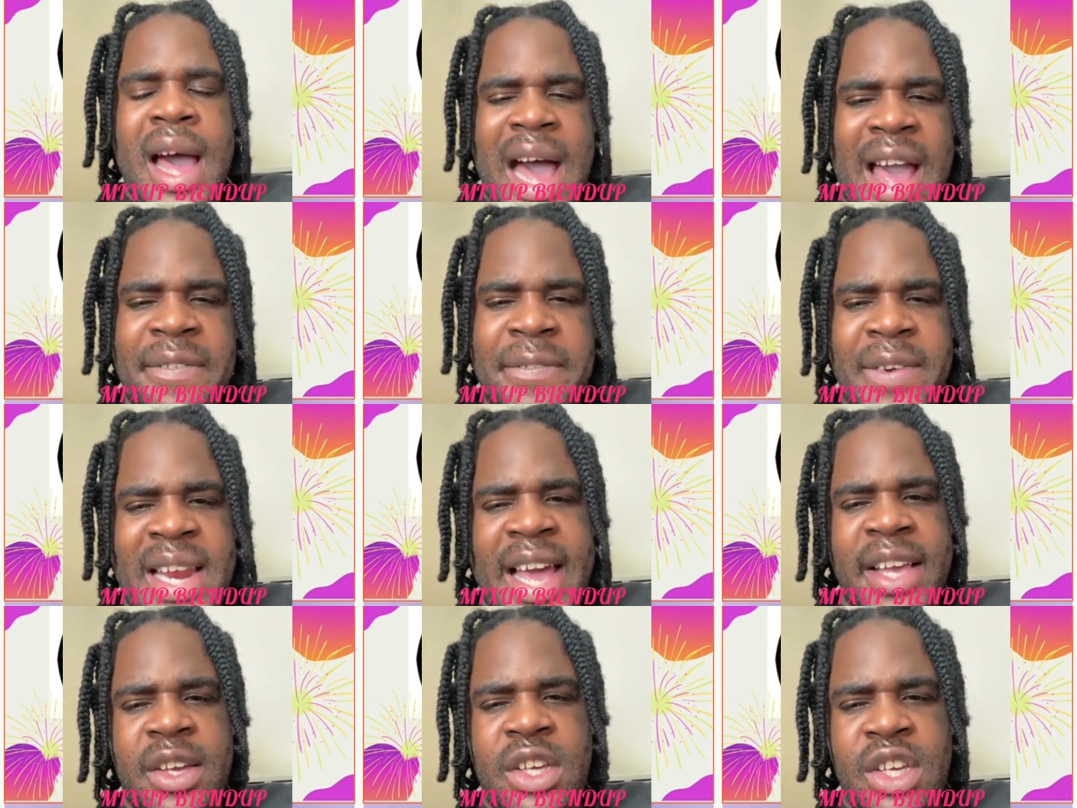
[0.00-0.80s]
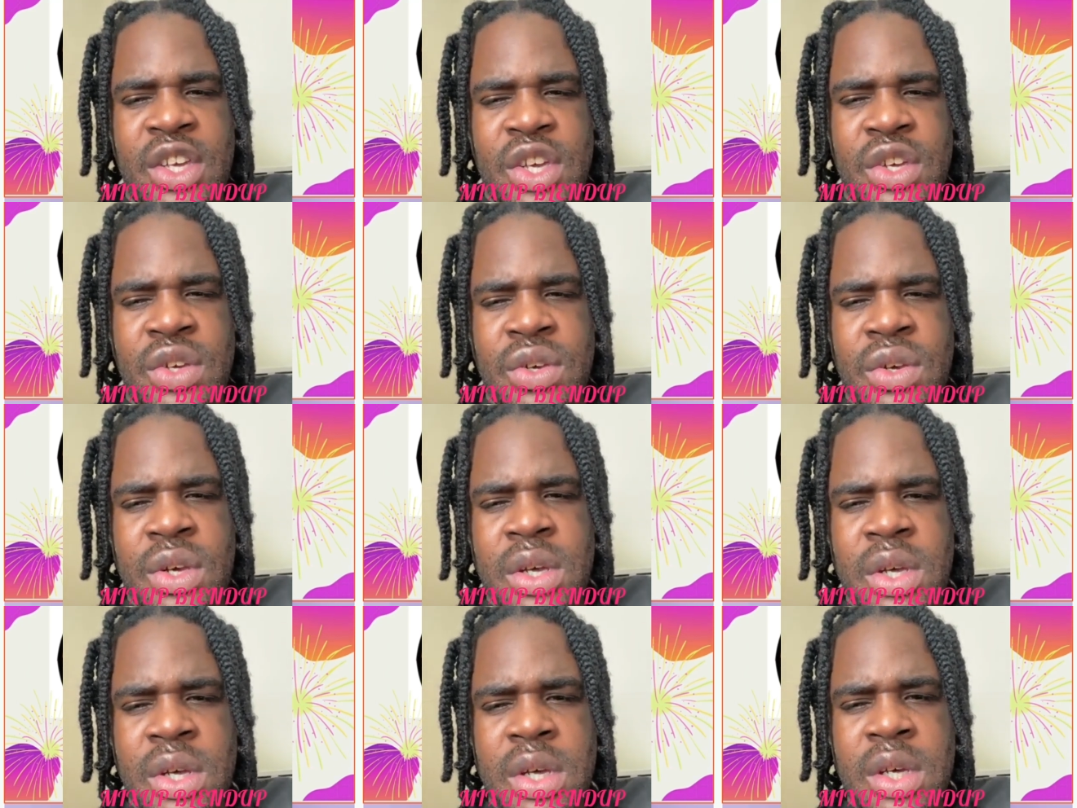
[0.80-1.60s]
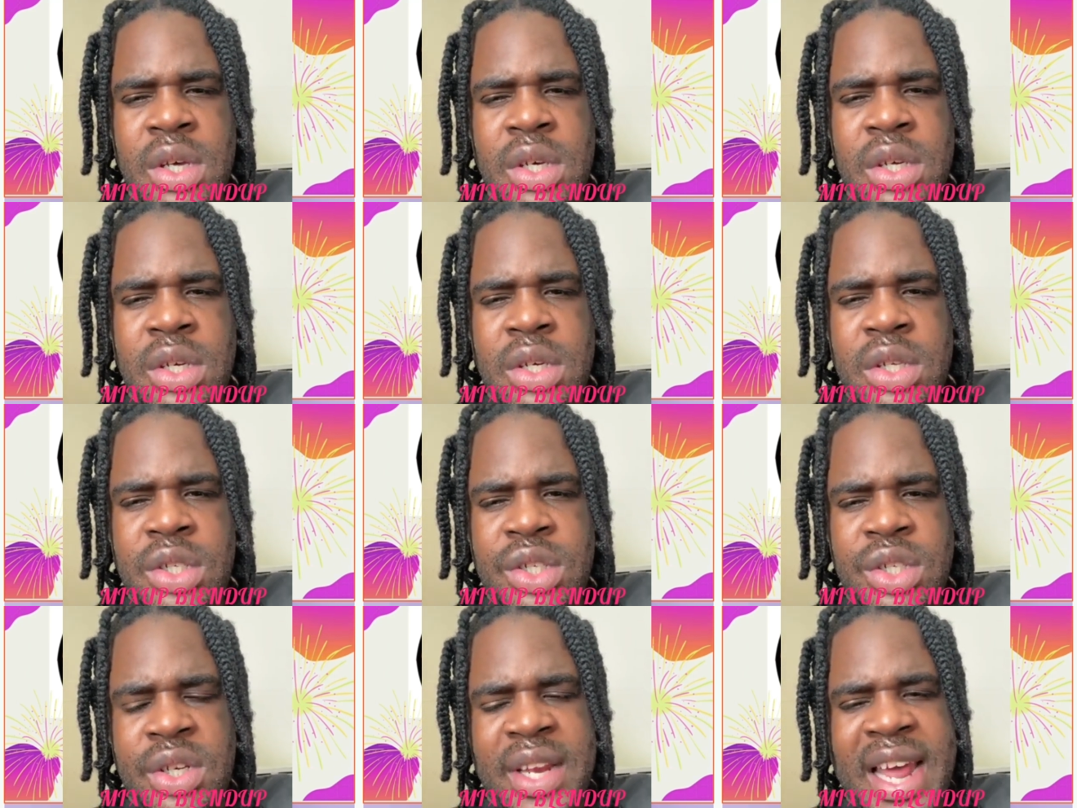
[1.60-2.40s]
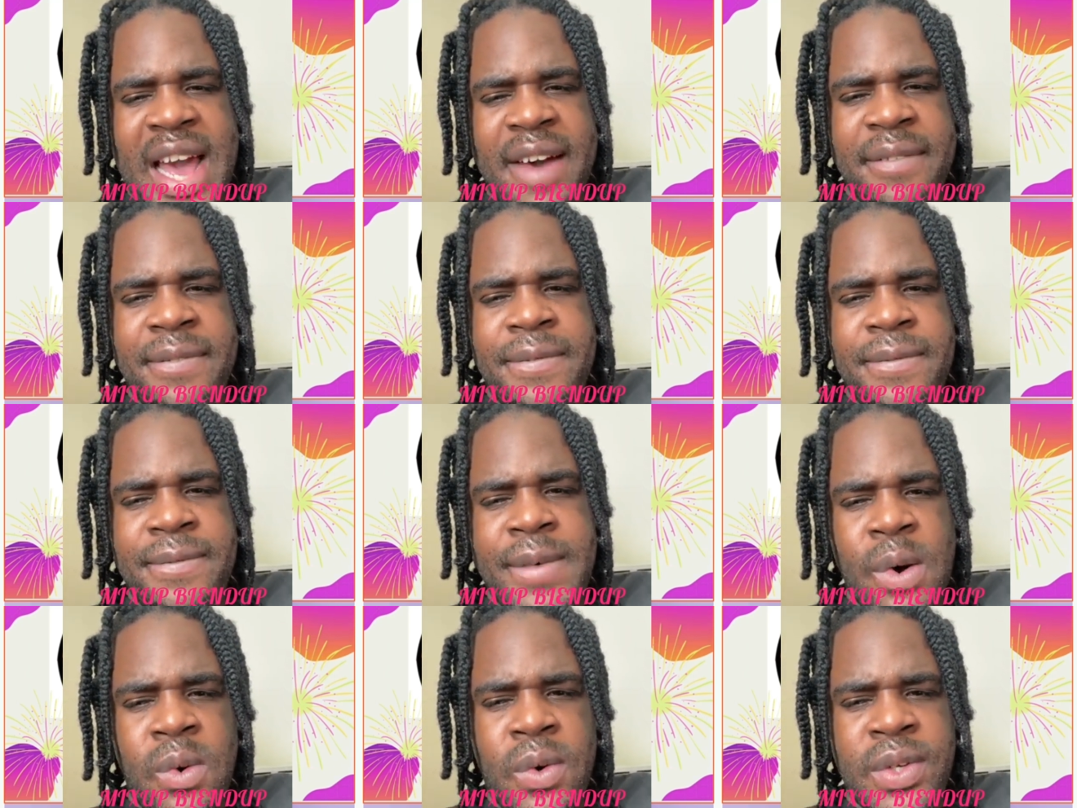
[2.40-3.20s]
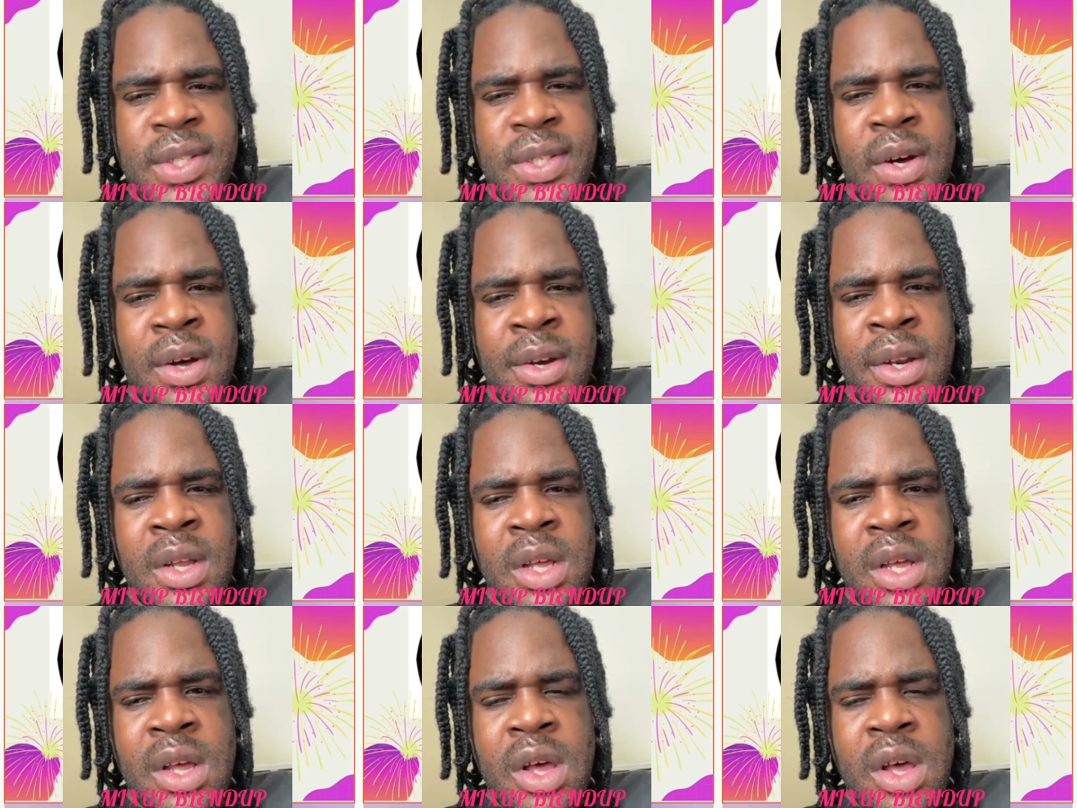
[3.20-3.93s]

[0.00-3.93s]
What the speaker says: I feel like you should have focused on